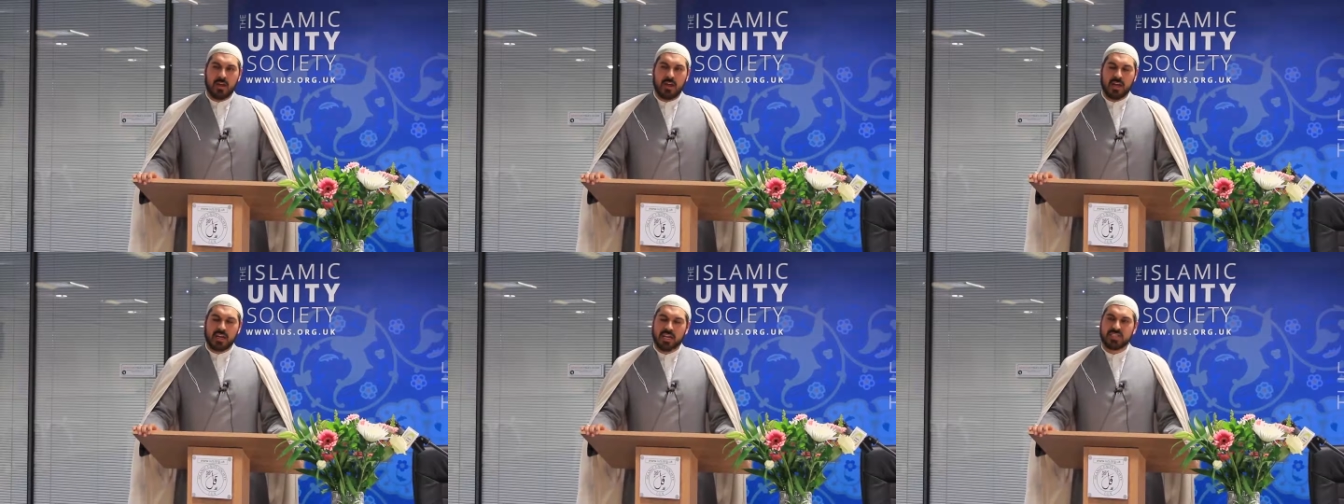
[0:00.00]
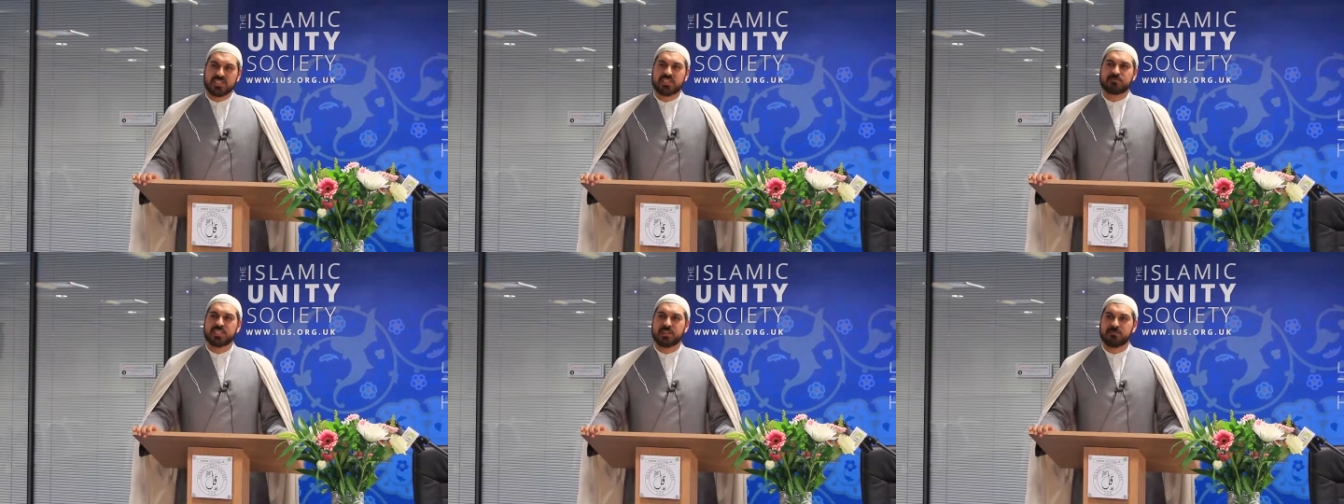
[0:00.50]

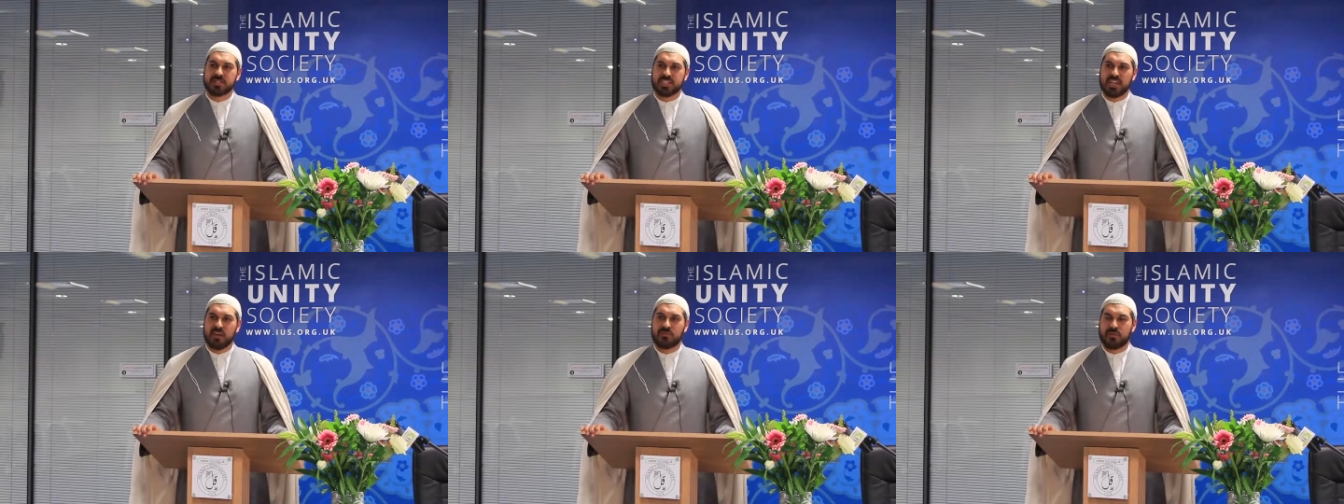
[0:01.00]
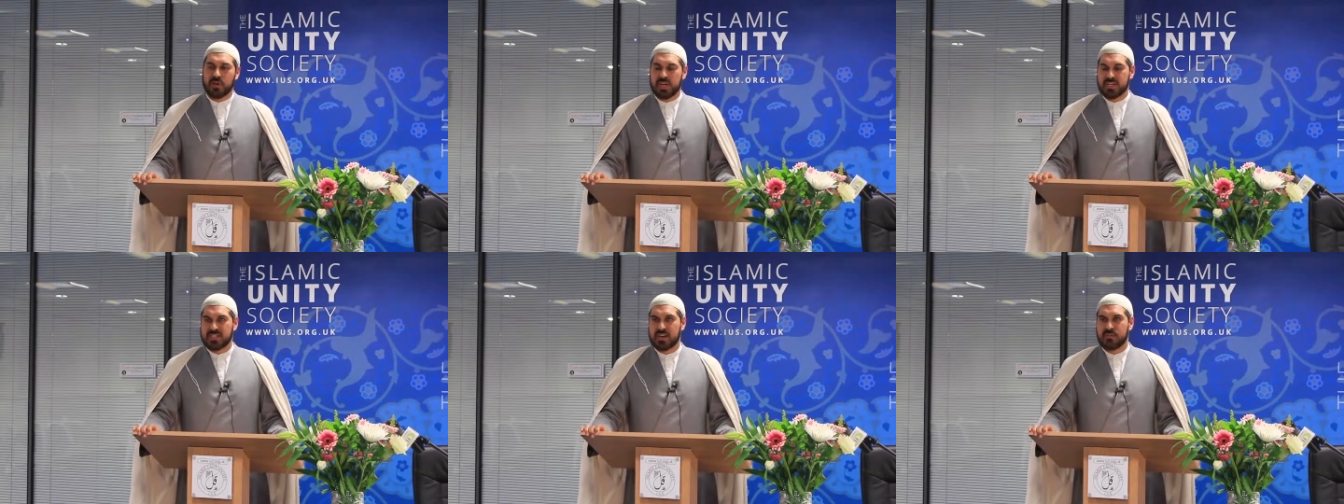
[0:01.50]
accustoms himself or
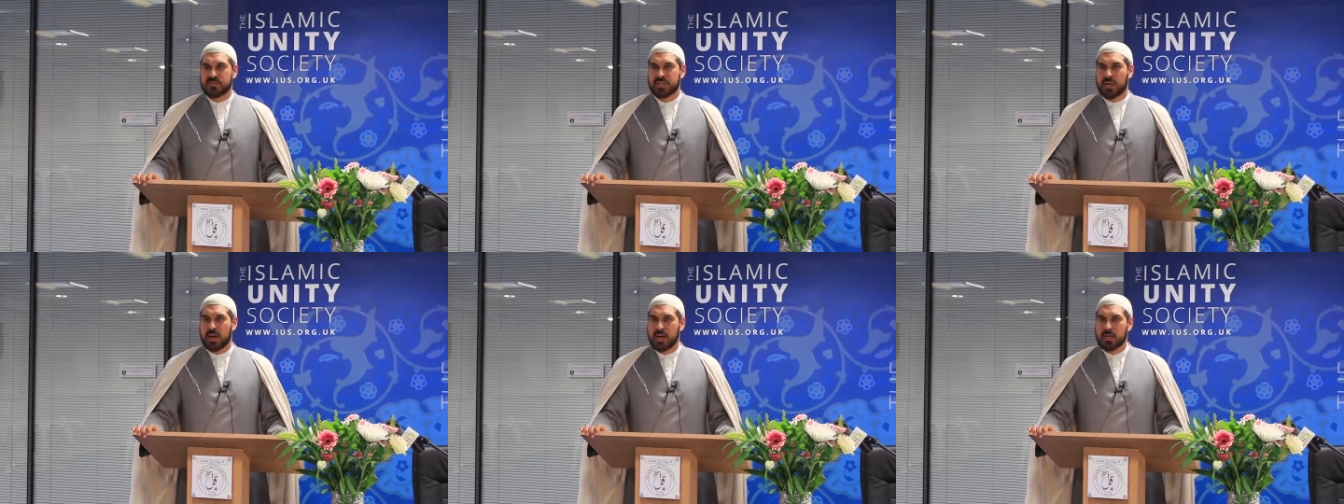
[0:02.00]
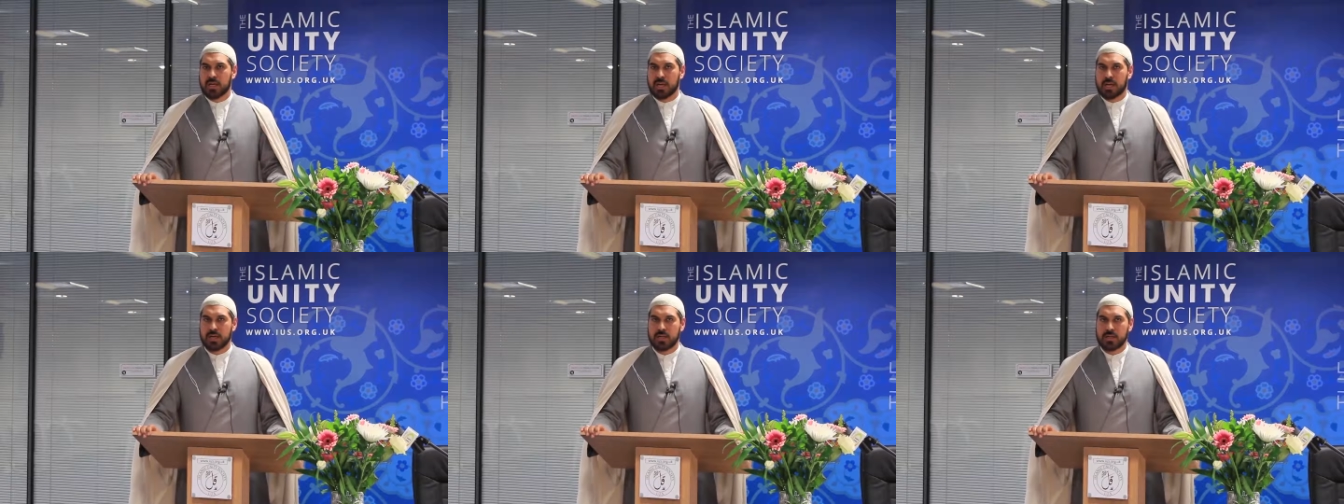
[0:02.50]
herself to hunger